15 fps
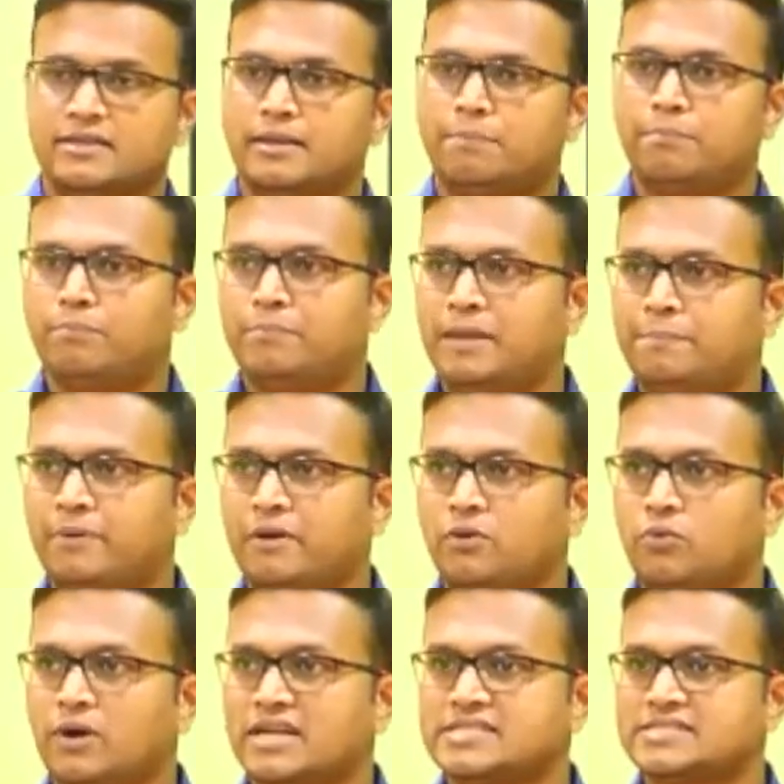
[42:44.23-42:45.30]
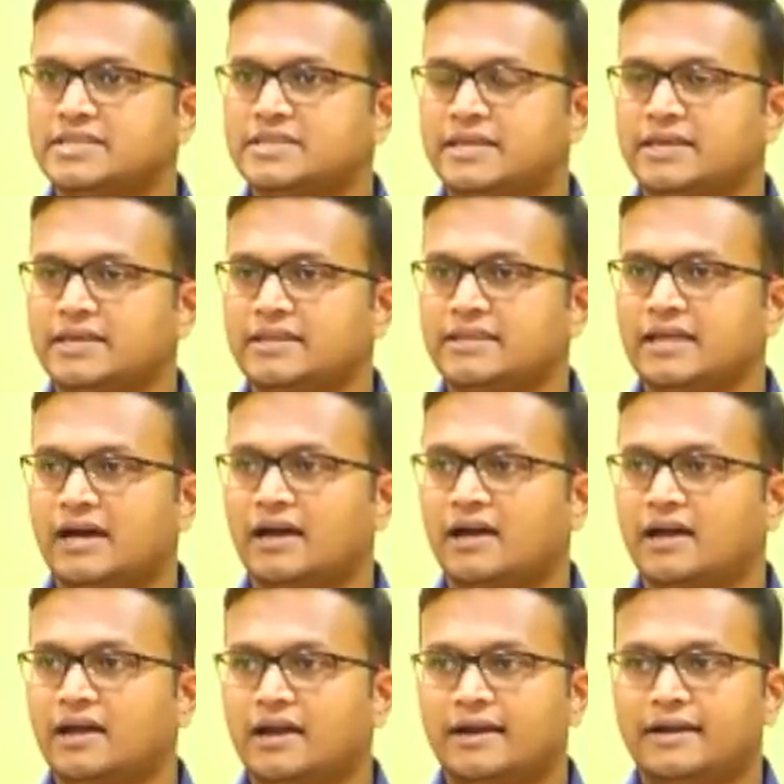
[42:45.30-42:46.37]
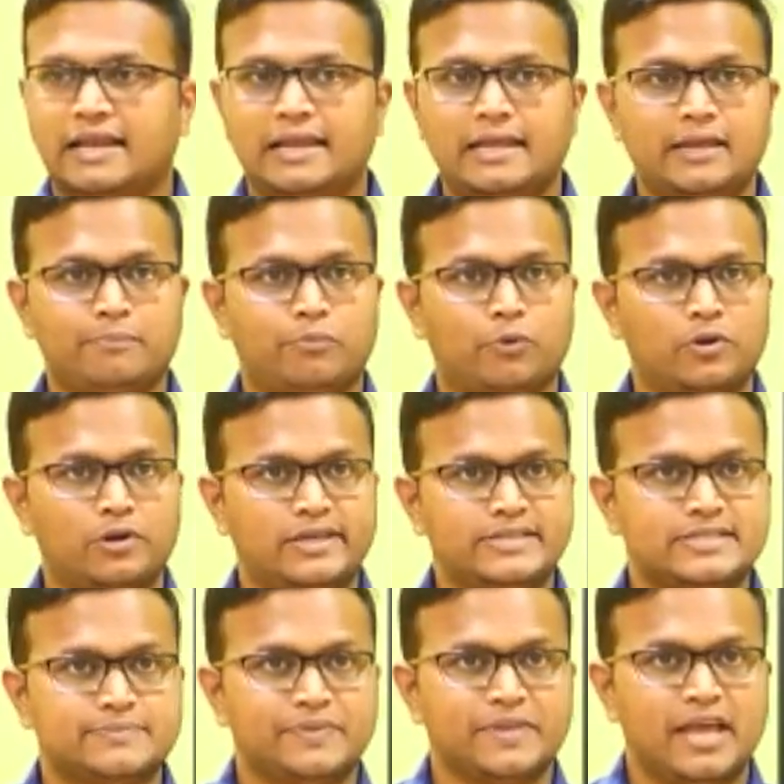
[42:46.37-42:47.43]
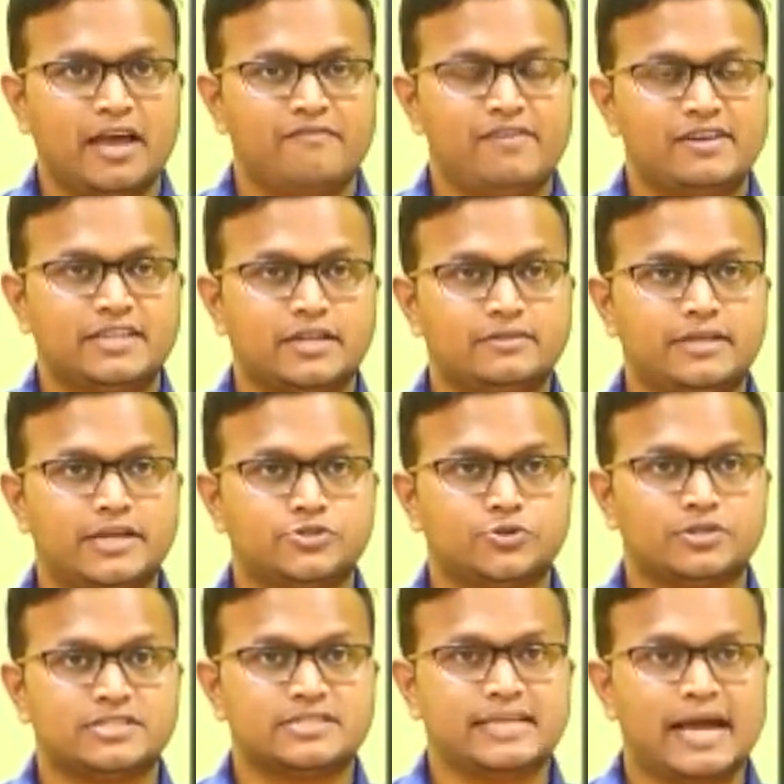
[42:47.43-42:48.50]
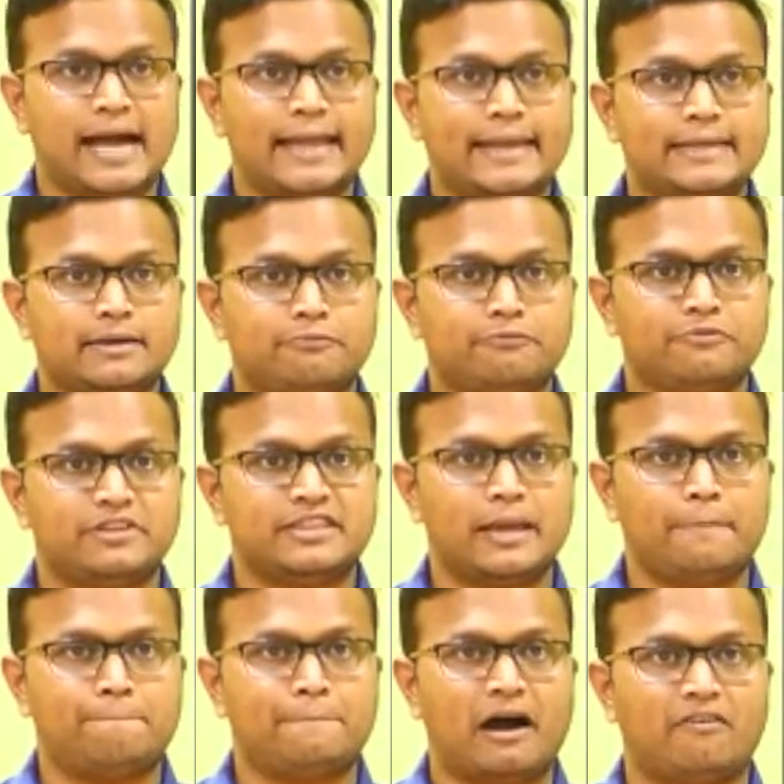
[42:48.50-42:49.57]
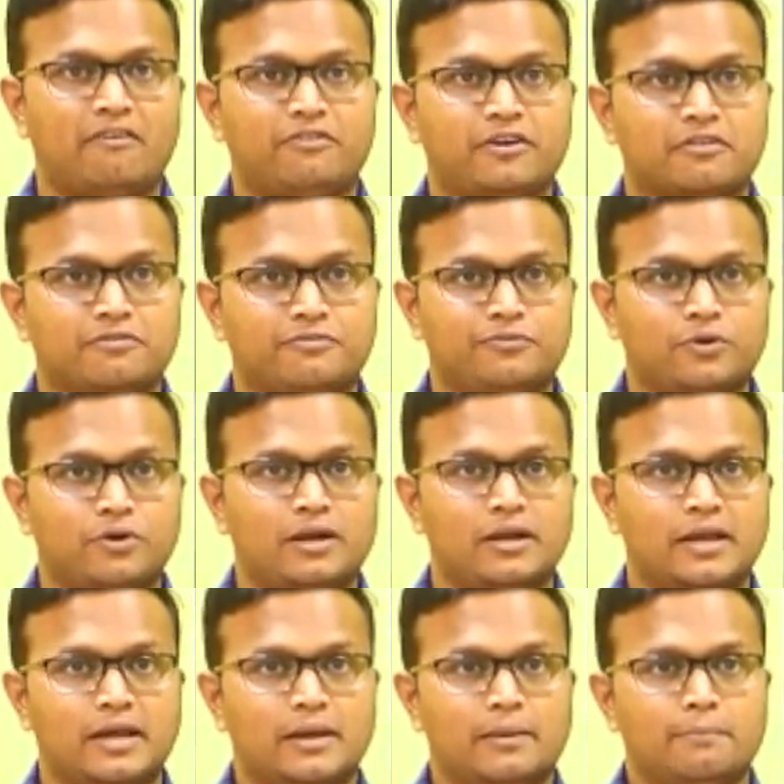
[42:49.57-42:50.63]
The people who are sitting in the Delhi police, whether they should stand up with a powerful